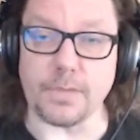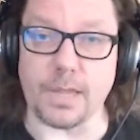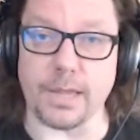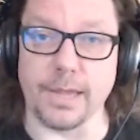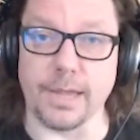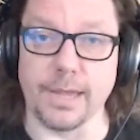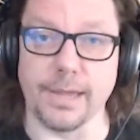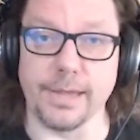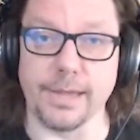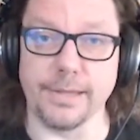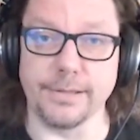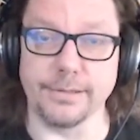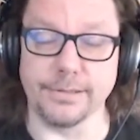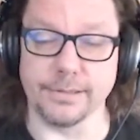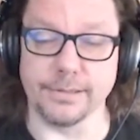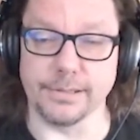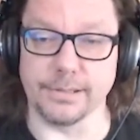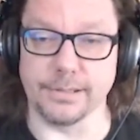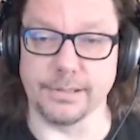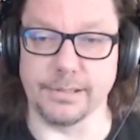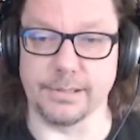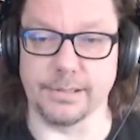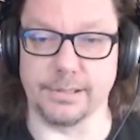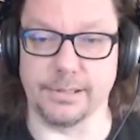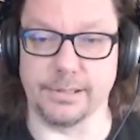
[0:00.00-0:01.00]
And
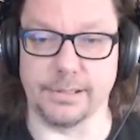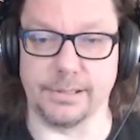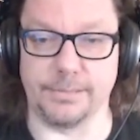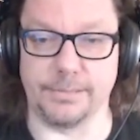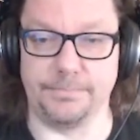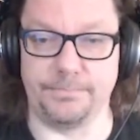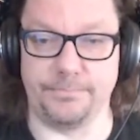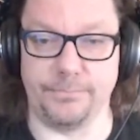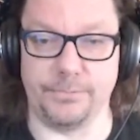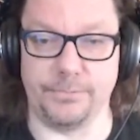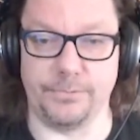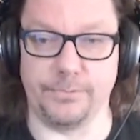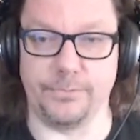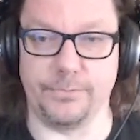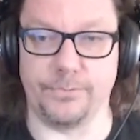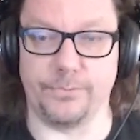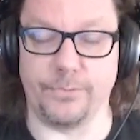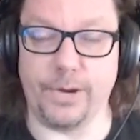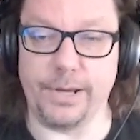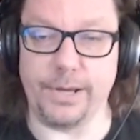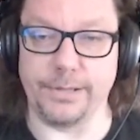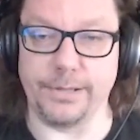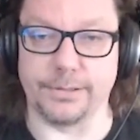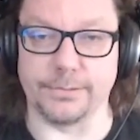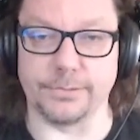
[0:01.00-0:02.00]

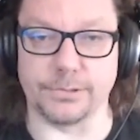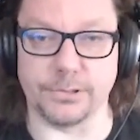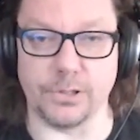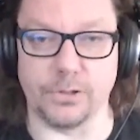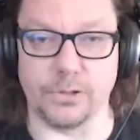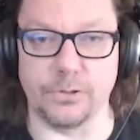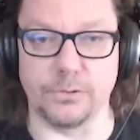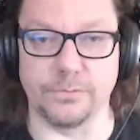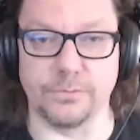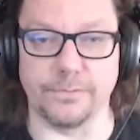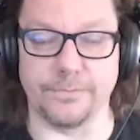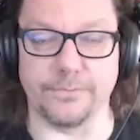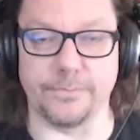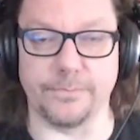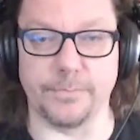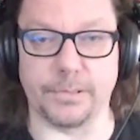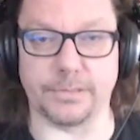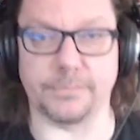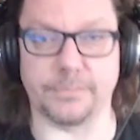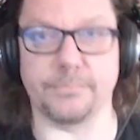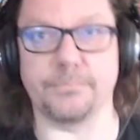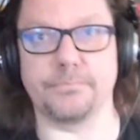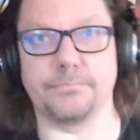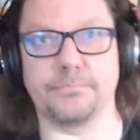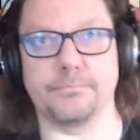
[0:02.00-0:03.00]
right, so but
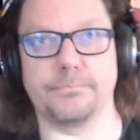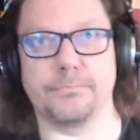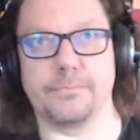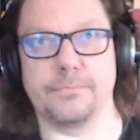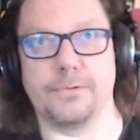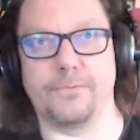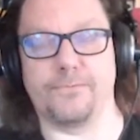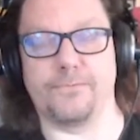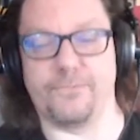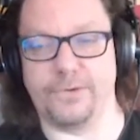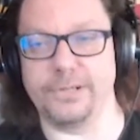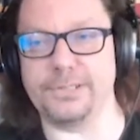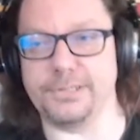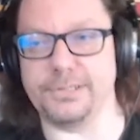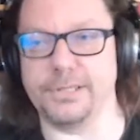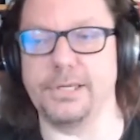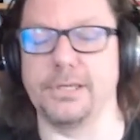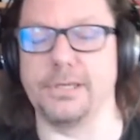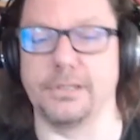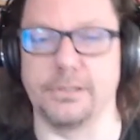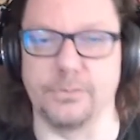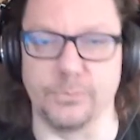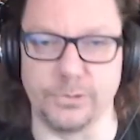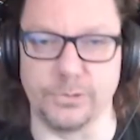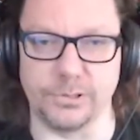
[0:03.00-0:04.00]
first
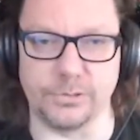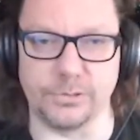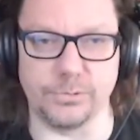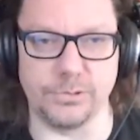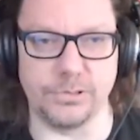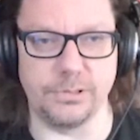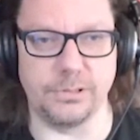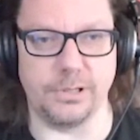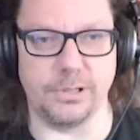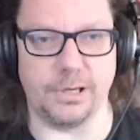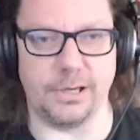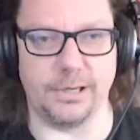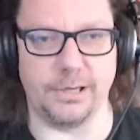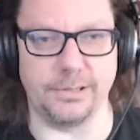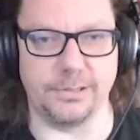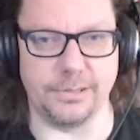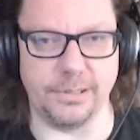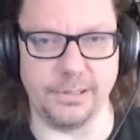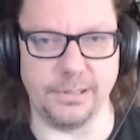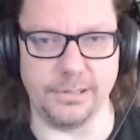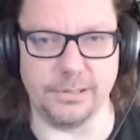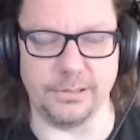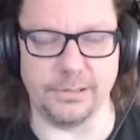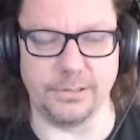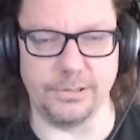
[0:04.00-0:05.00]
thing which I
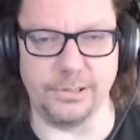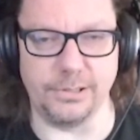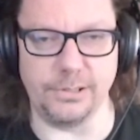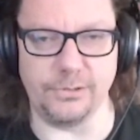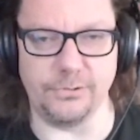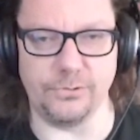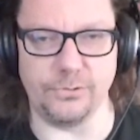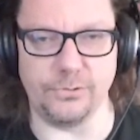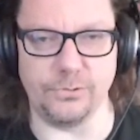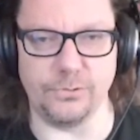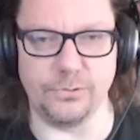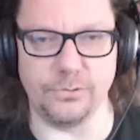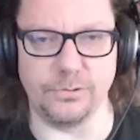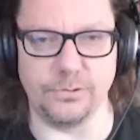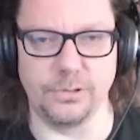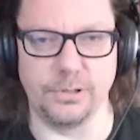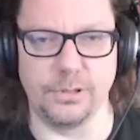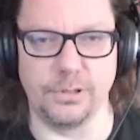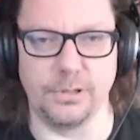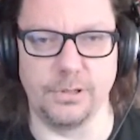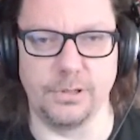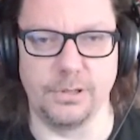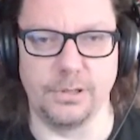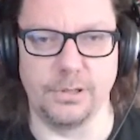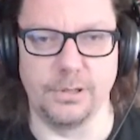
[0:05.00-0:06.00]
think need to
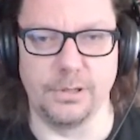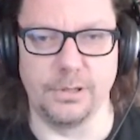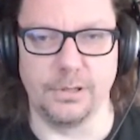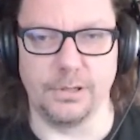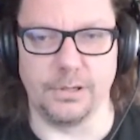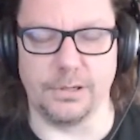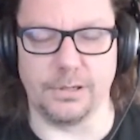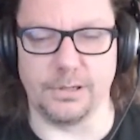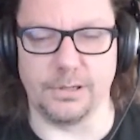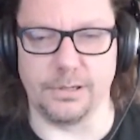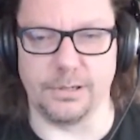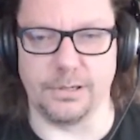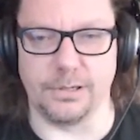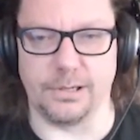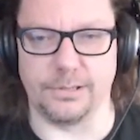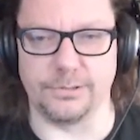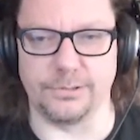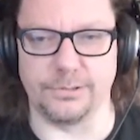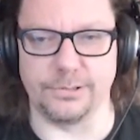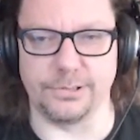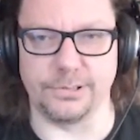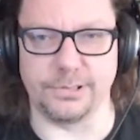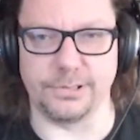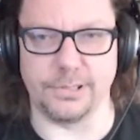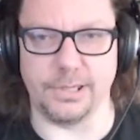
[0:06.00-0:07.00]

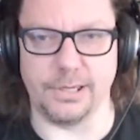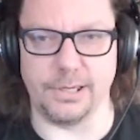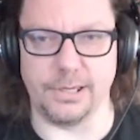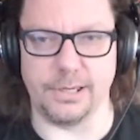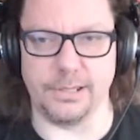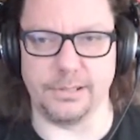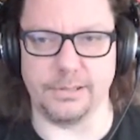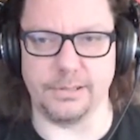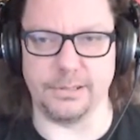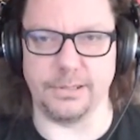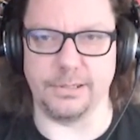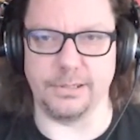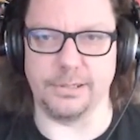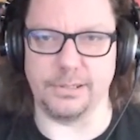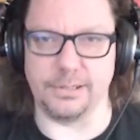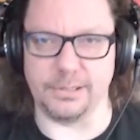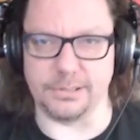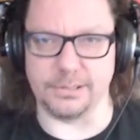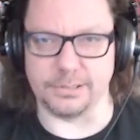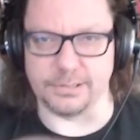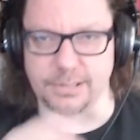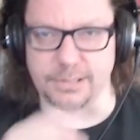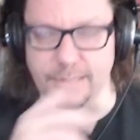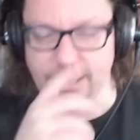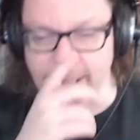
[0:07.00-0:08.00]
understand
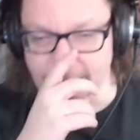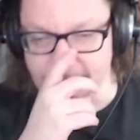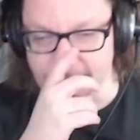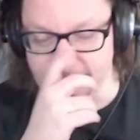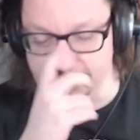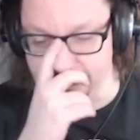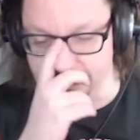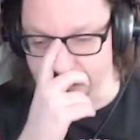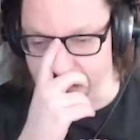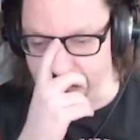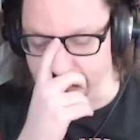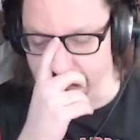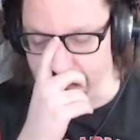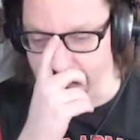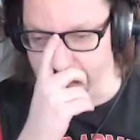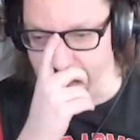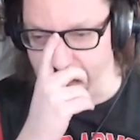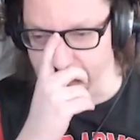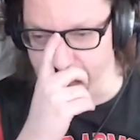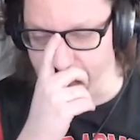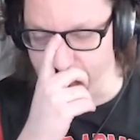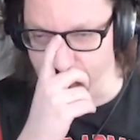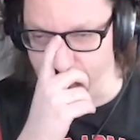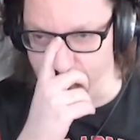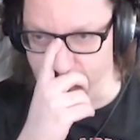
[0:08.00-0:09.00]
is that
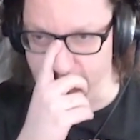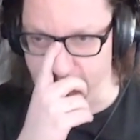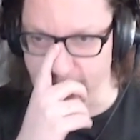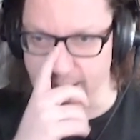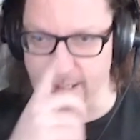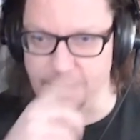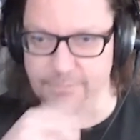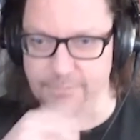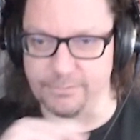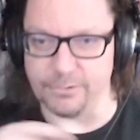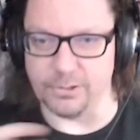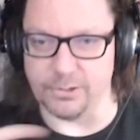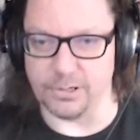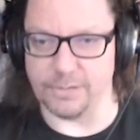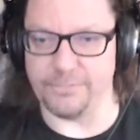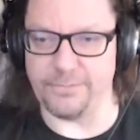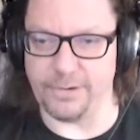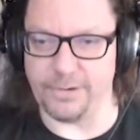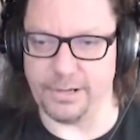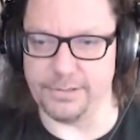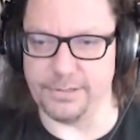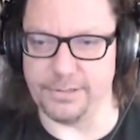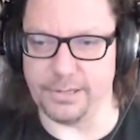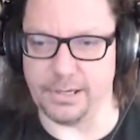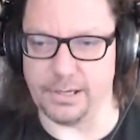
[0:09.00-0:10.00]
if you have
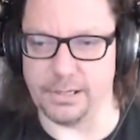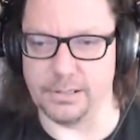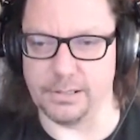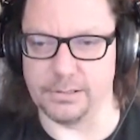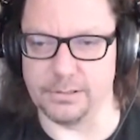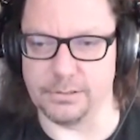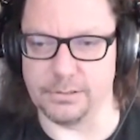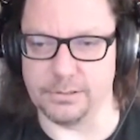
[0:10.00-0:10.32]
Grafana,